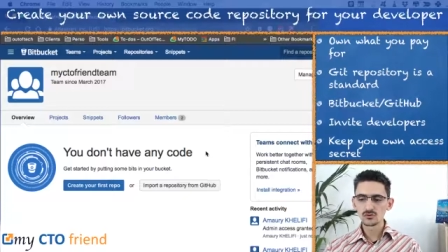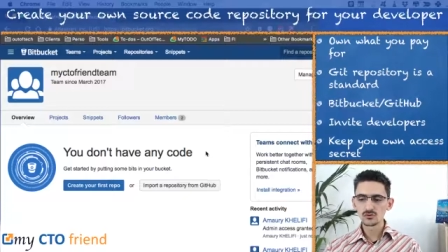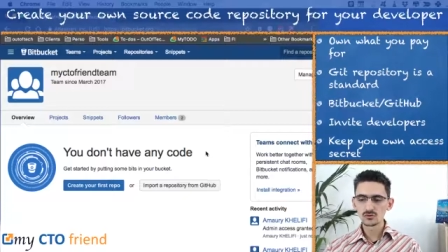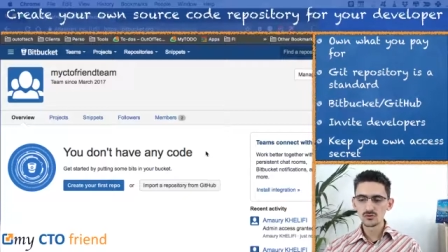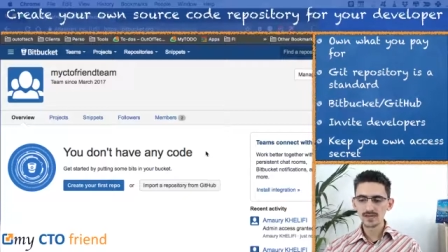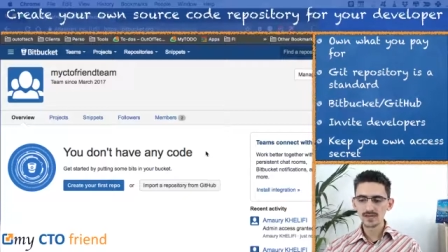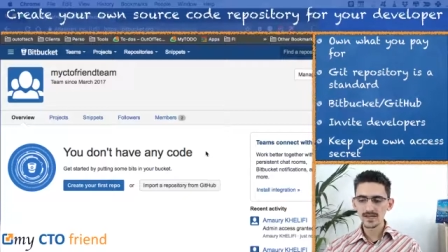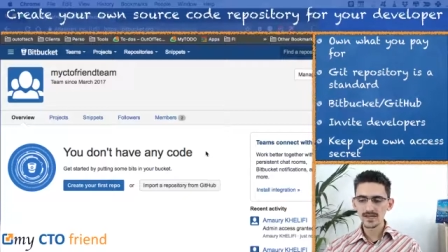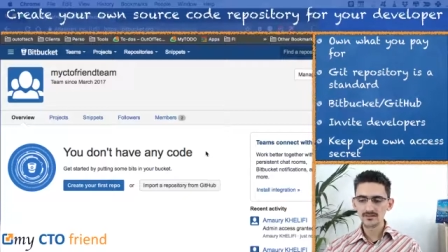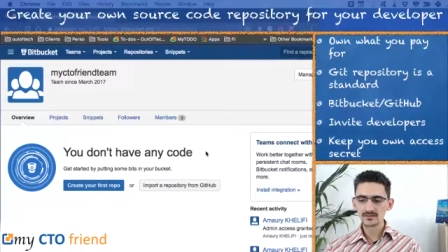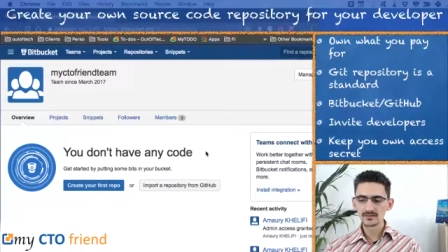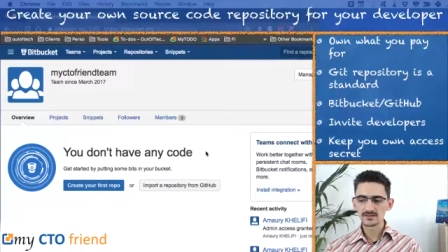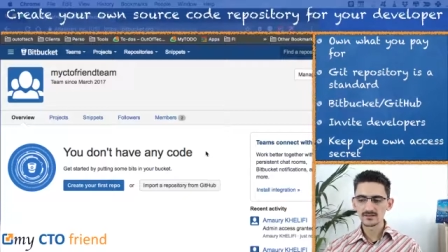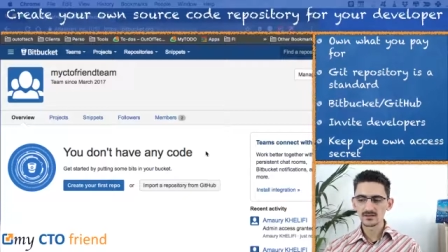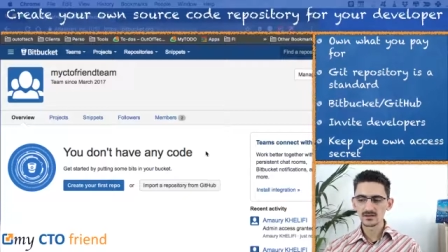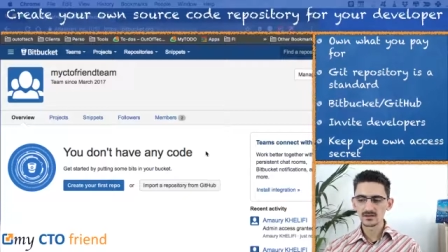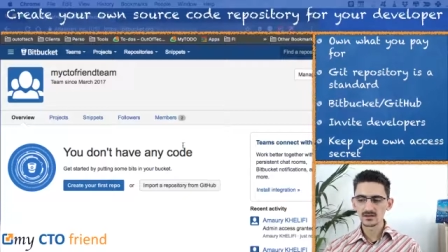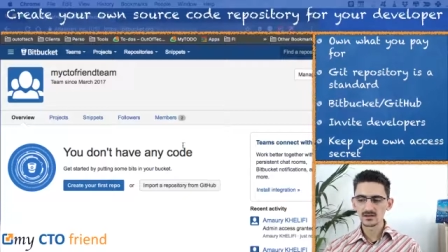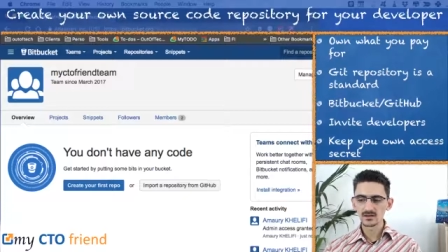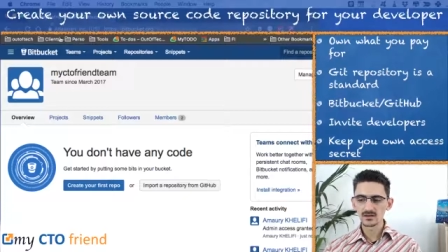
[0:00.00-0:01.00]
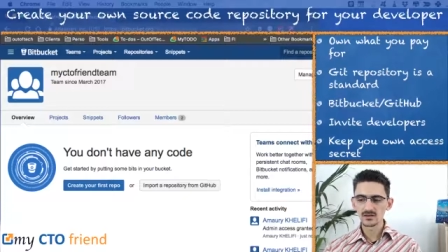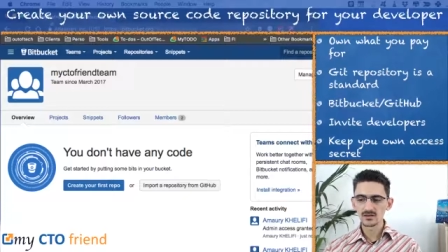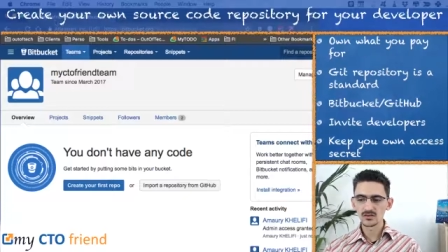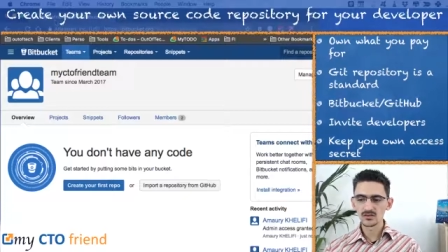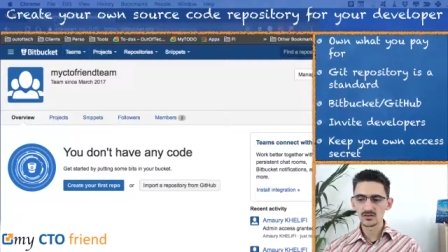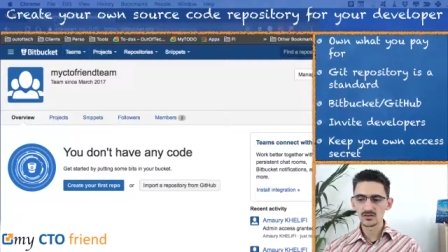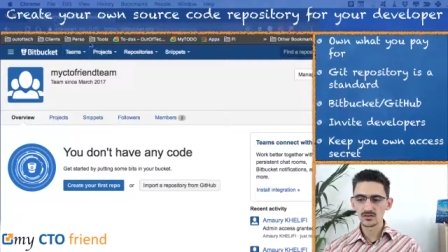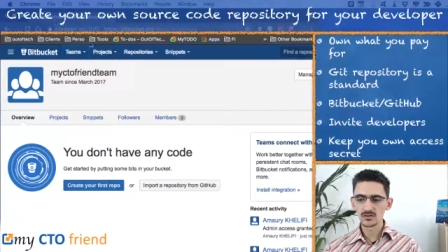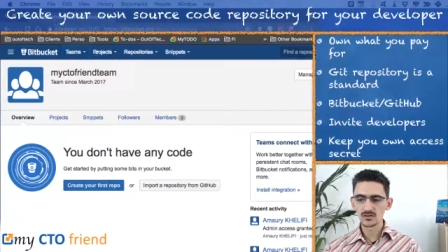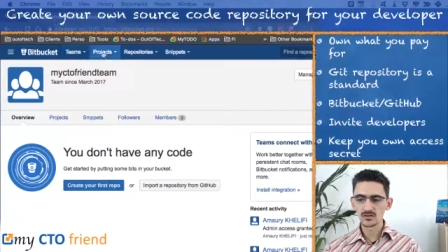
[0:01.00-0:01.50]
to create
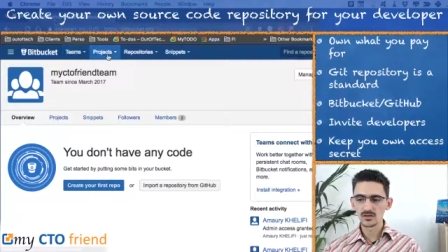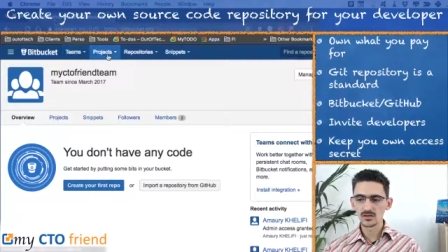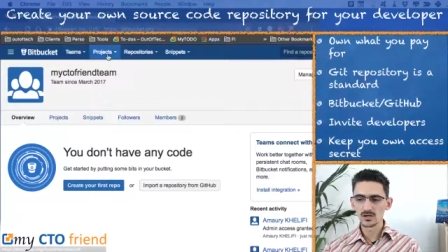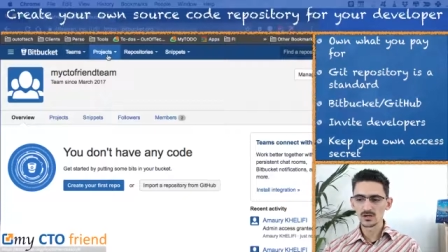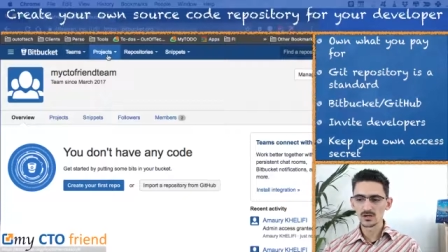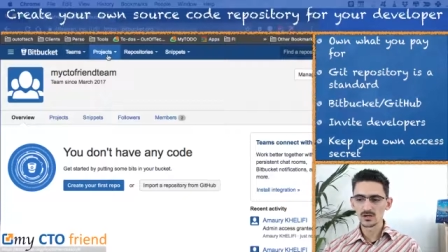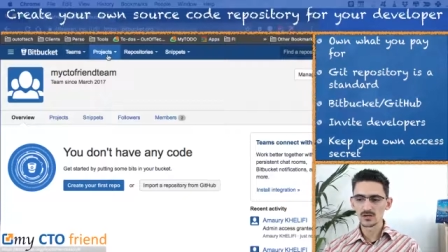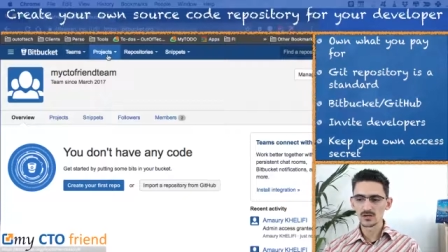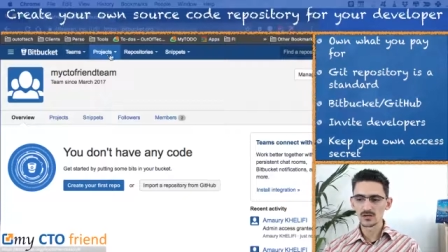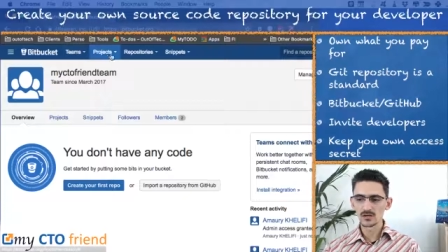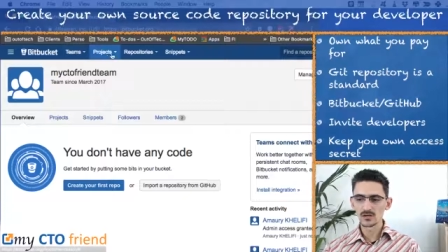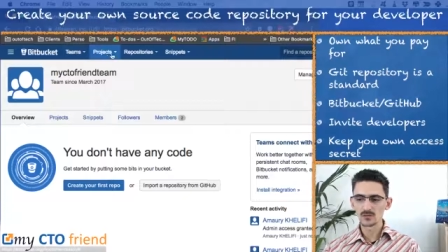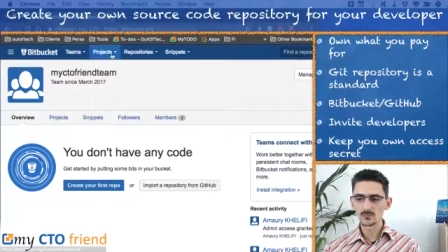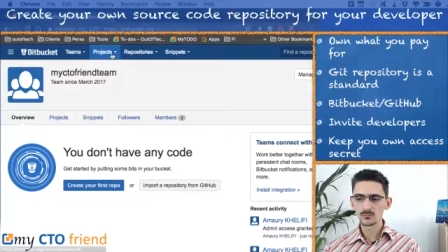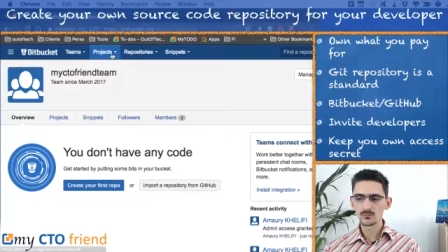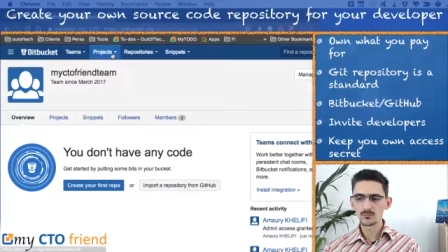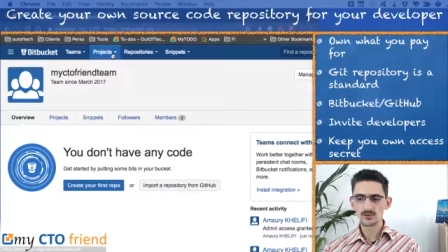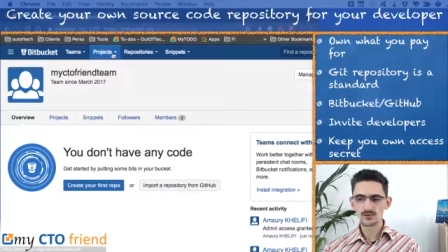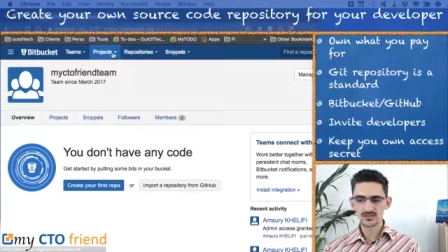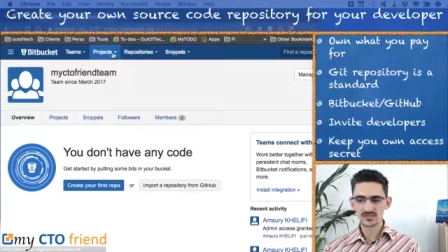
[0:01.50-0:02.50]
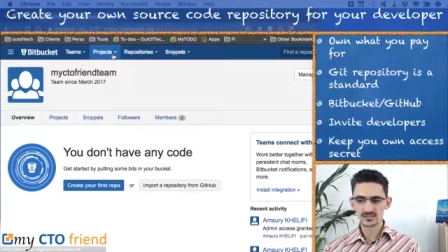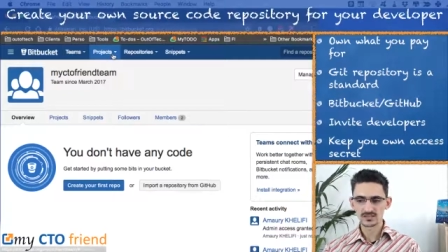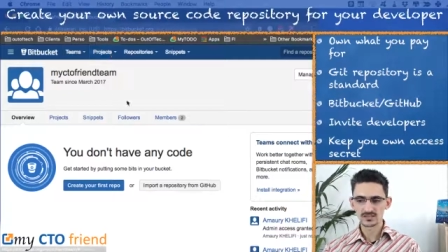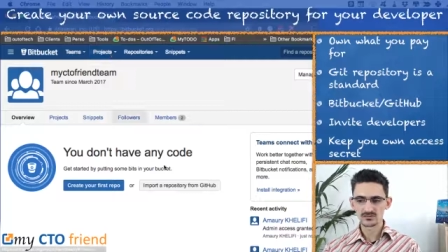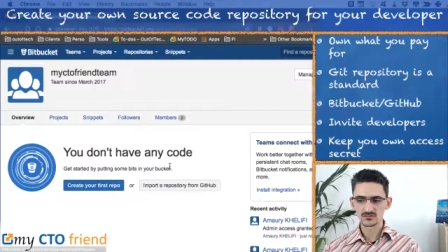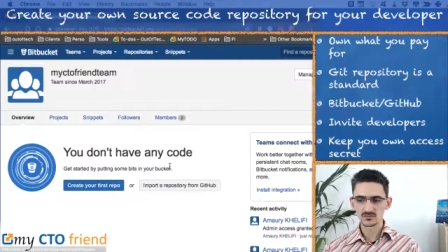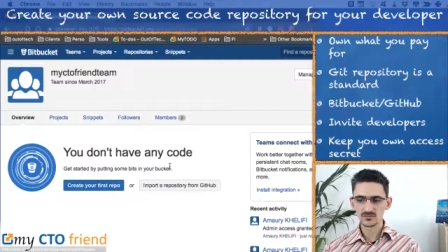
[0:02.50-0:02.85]
the uh, project.